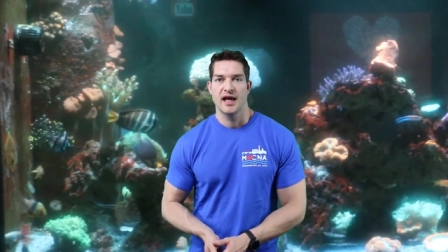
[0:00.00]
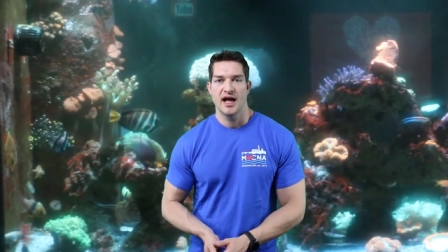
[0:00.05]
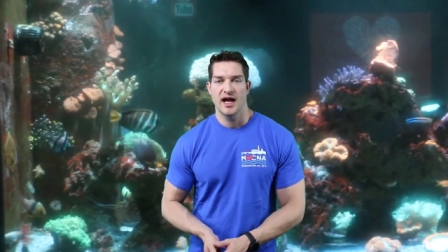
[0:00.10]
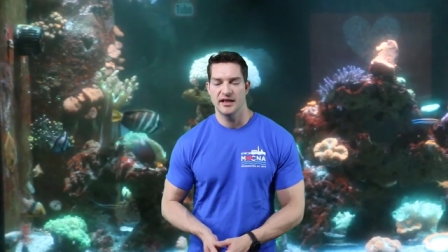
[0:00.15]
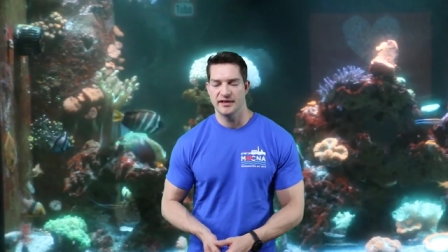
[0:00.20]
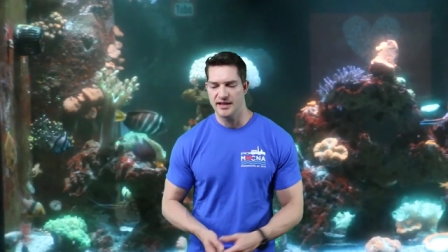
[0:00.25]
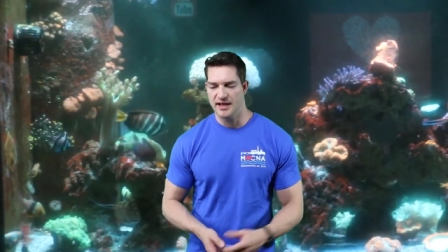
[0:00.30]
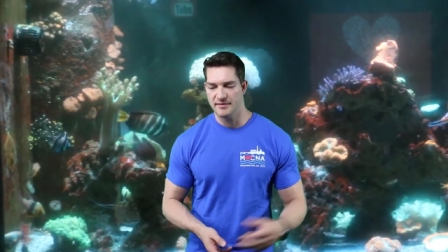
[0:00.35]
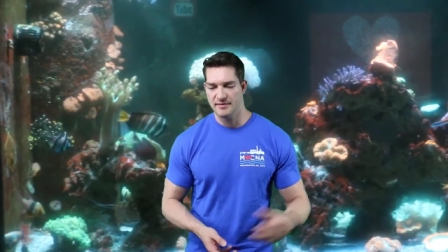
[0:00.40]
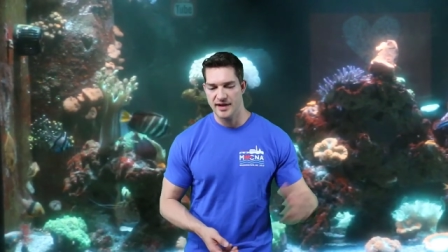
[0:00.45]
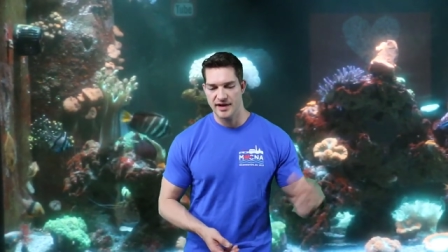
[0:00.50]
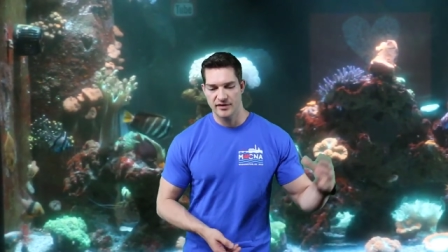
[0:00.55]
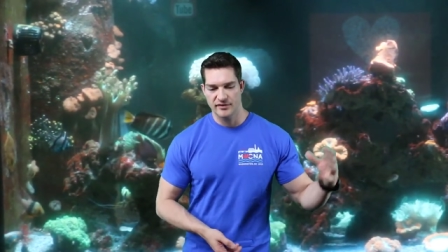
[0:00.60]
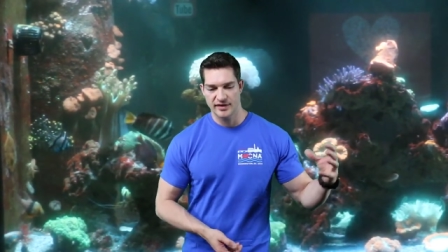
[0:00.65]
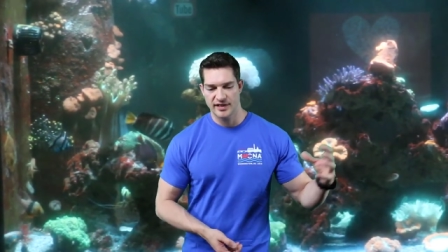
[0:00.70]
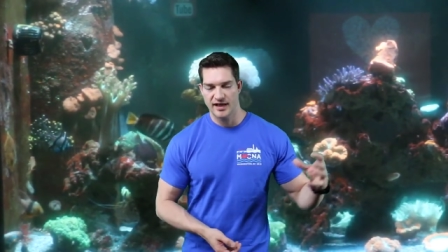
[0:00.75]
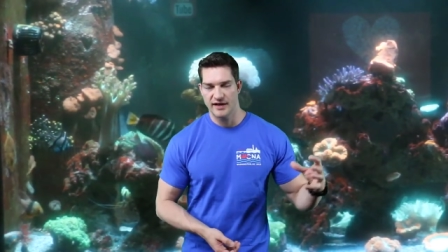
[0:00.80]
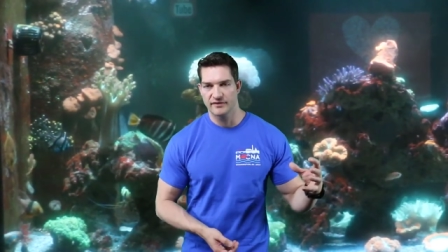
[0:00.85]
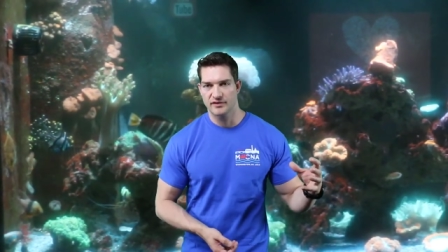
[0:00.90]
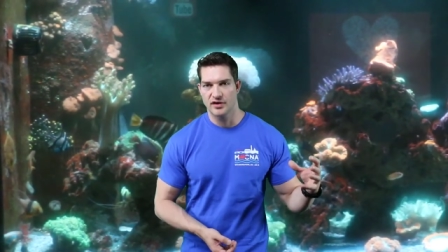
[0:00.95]
and they may
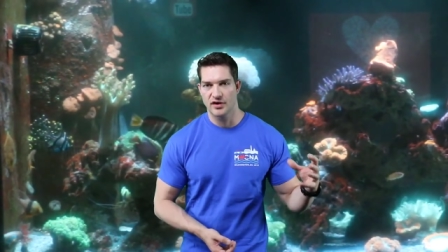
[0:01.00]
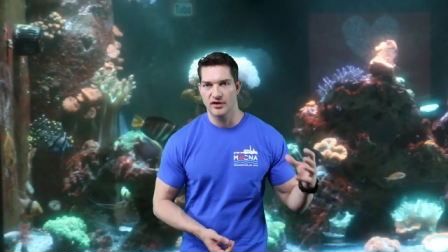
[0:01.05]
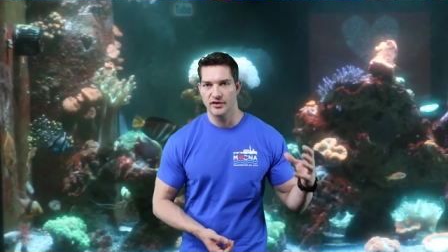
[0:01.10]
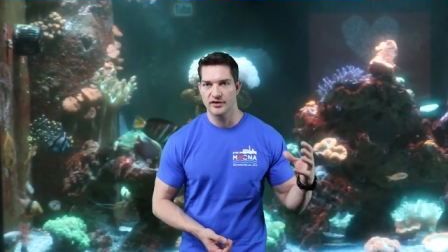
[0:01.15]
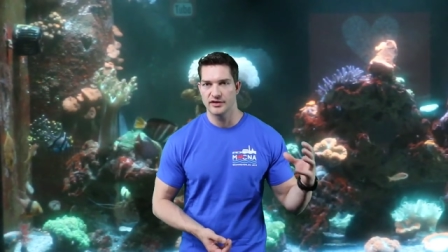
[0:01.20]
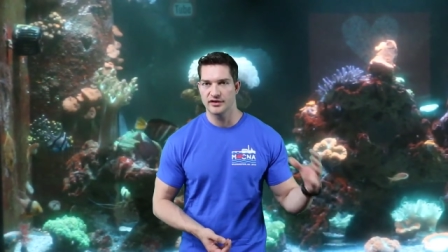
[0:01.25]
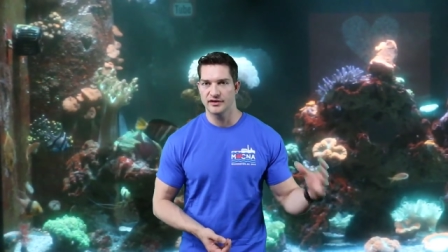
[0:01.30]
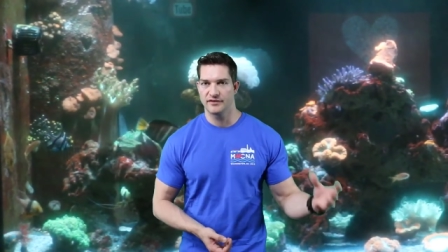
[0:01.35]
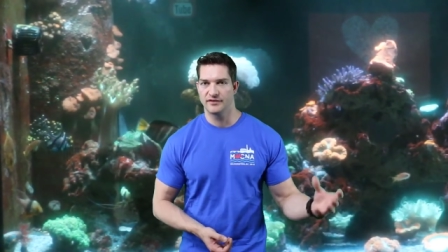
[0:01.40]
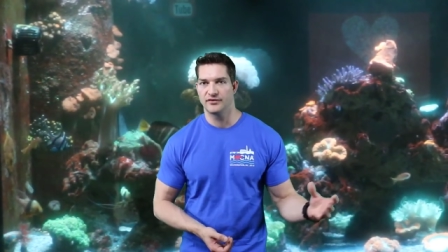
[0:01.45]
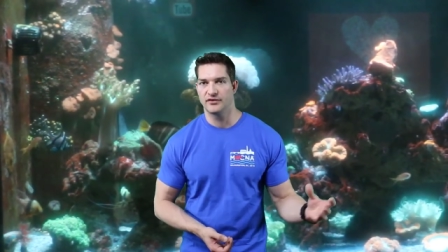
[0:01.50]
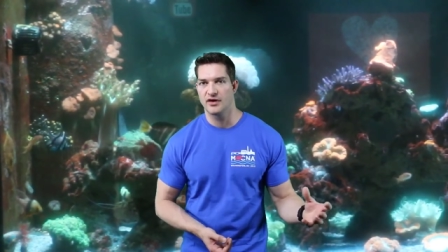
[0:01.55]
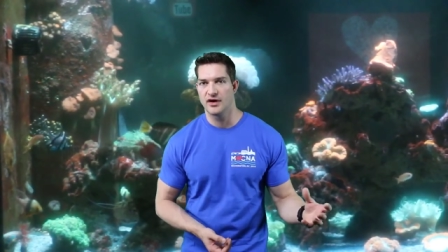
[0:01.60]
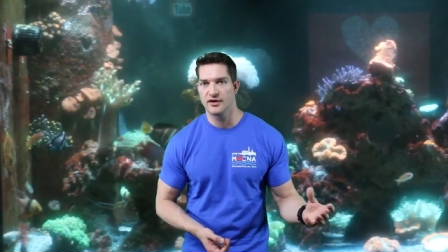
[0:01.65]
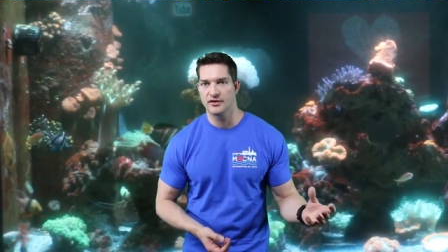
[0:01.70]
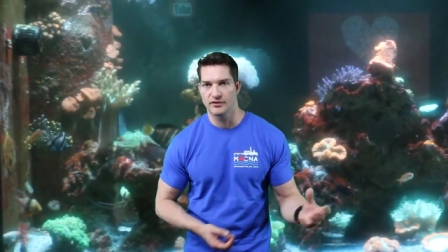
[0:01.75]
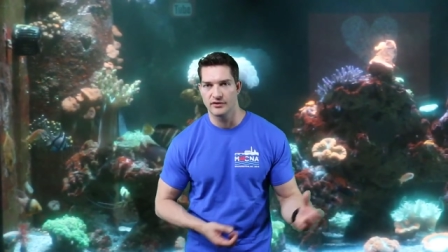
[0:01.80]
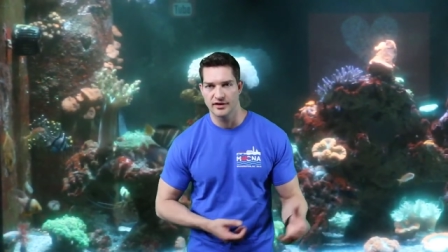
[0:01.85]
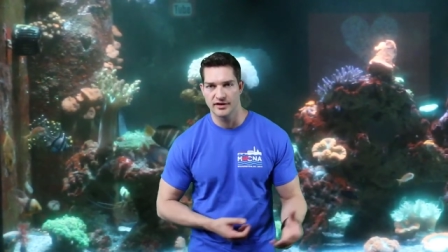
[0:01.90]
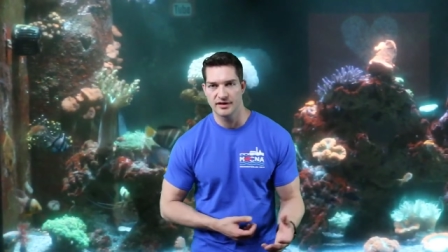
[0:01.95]
only have current in the
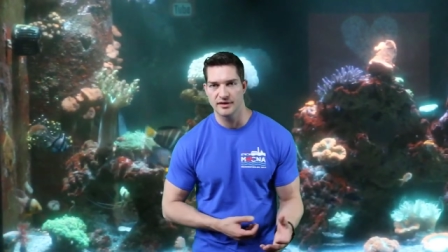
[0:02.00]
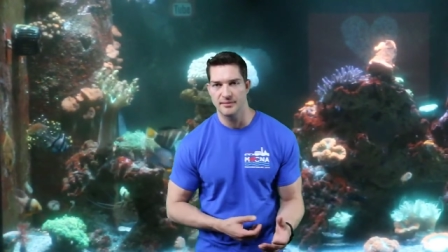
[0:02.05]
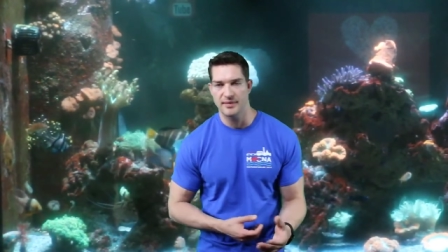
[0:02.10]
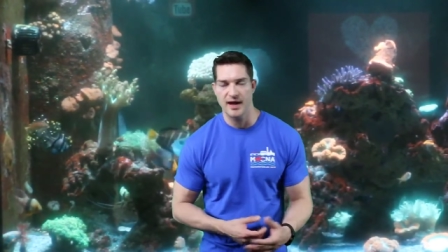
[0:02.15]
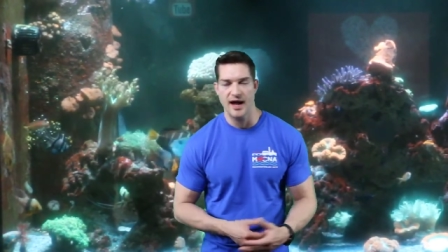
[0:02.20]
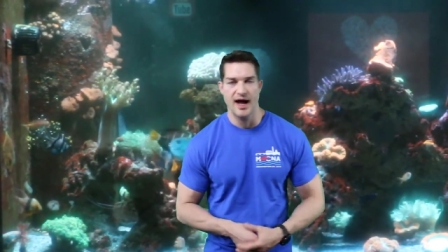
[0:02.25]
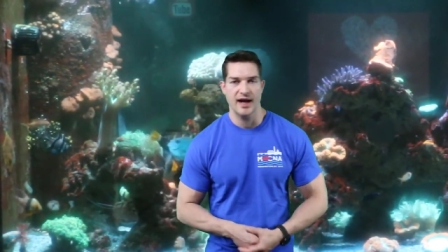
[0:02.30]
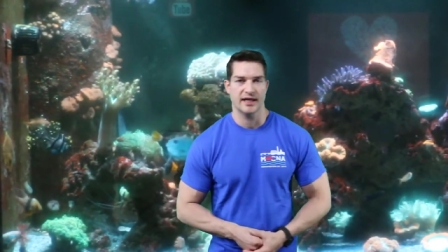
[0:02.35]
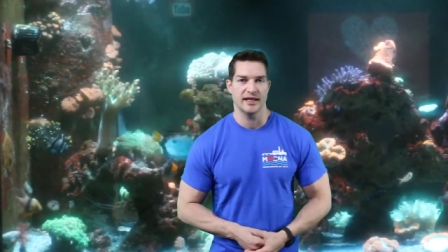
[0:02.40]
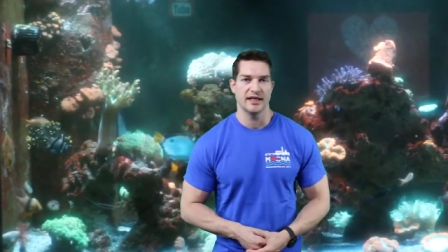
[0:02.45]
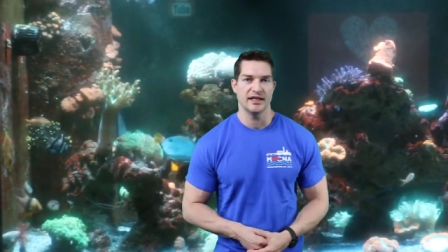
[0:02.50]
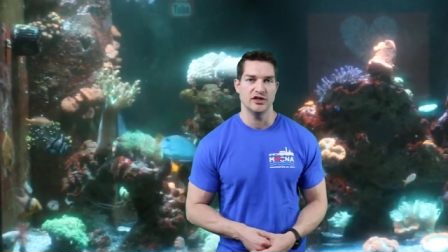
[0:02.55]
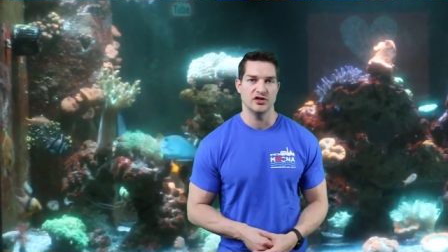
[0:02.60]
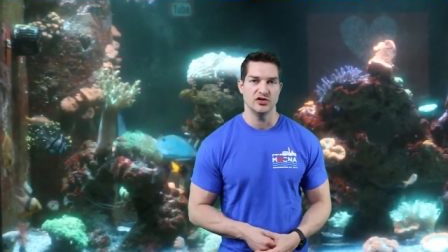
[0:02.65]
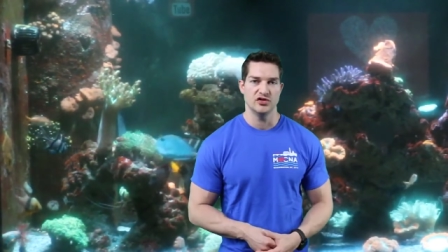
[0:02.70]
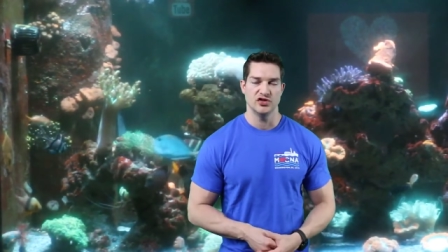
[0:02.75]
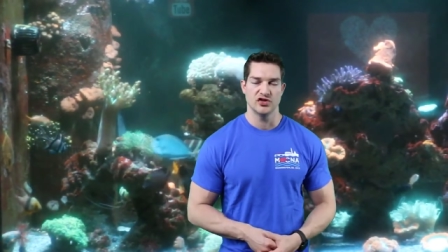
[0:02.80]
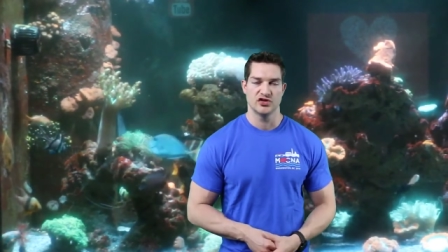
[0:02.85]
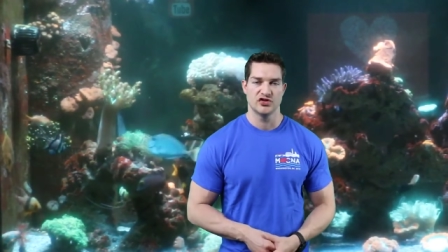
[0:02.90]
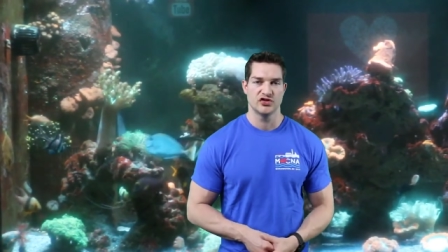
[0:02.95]
front or in the back and
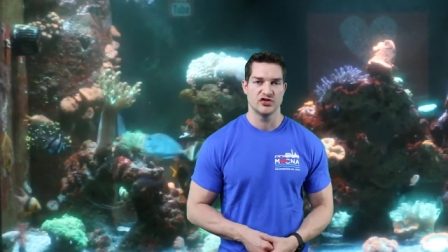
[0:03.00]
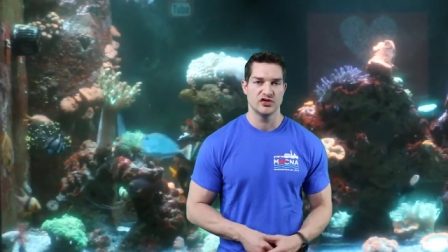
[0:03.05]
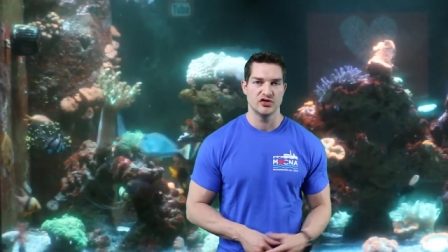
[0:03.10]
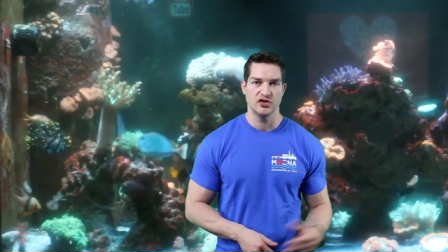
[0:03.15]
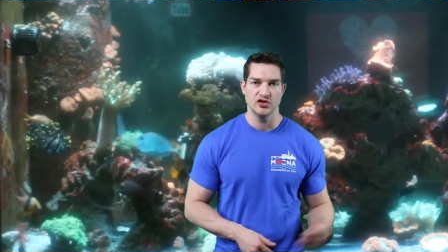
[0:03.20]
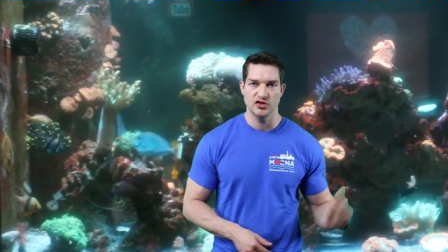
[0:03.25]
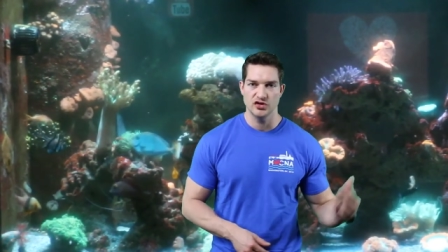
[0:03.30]
you just,